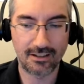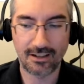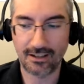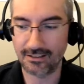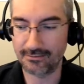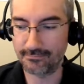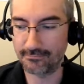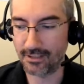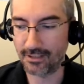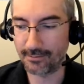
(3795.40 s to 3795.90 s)

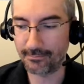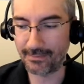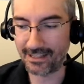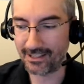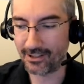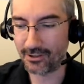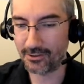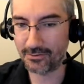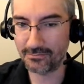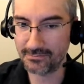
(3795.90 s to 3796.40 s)
On my
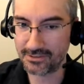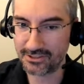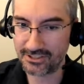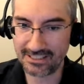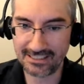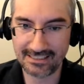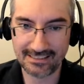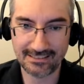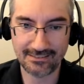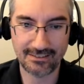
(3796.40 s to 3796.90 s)
home
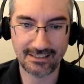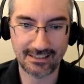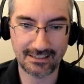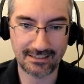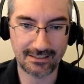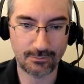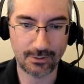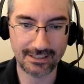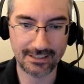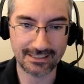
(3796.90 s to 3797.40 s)
machine,
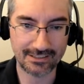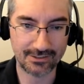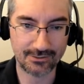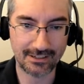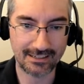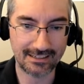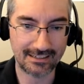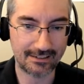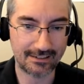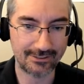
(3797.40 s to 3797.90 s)
one gets
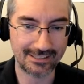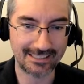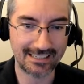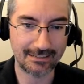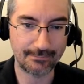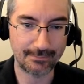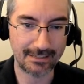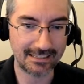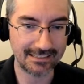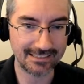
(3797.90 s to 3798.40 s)
created every
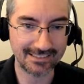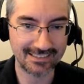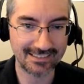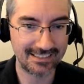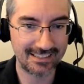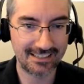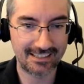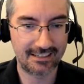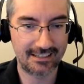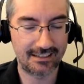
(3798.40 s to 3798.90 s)
10 minutes,
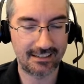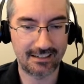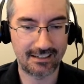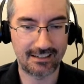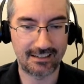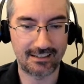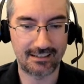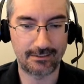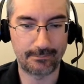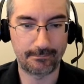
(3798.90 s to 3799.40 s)

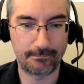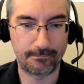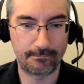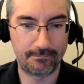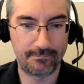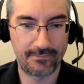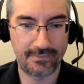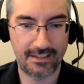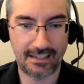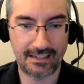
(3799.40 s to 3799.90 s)
and
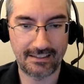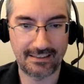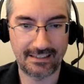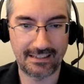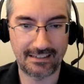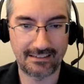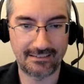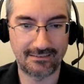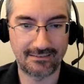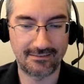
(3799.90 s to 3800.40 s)

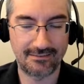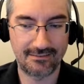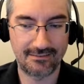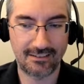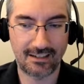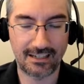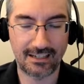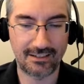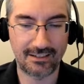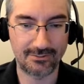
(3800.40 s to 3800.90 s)
then
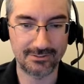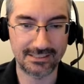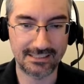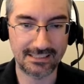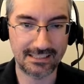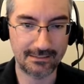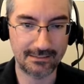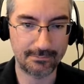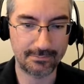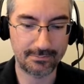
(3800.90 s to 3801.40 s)
I
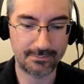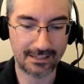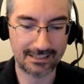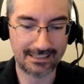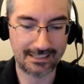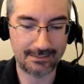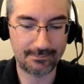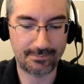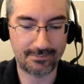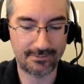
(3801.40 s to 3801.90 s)
keep
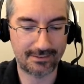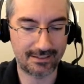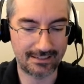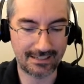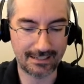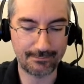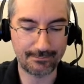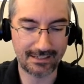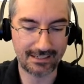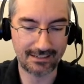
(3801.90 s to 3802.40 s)
the
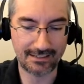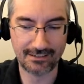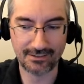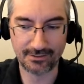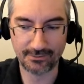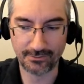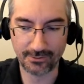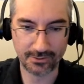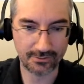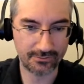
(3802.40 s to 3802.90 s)
10-minute
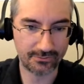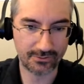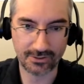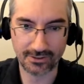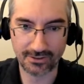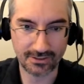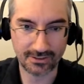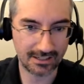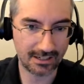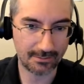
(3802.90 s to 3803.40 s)
interval
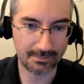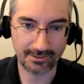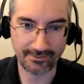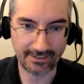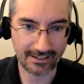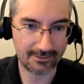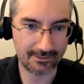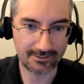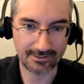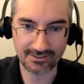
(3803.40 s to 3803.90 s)
for a couple of
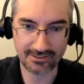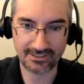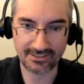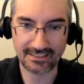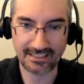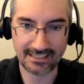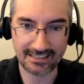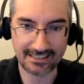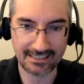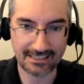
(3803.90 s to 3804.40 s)
hours,
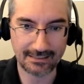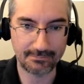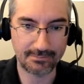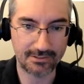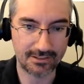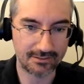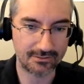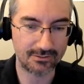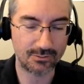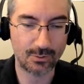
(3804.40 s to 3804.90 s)
and then I keep
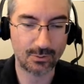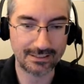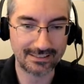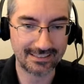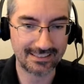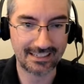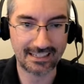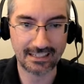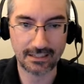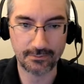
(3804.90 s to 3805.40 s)

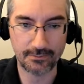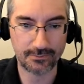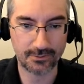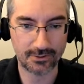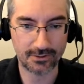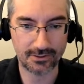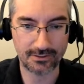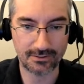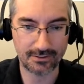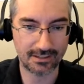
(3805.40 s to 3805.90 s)
twice a day
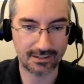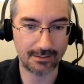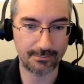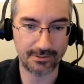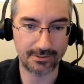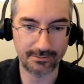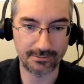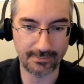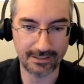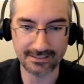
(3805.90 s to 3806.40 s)
for a
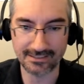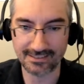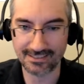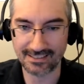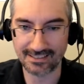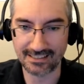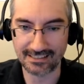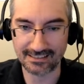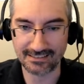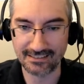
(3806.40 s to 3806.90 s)
couple of
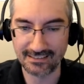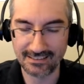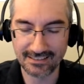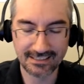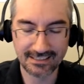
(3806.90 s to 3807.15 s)
months, and then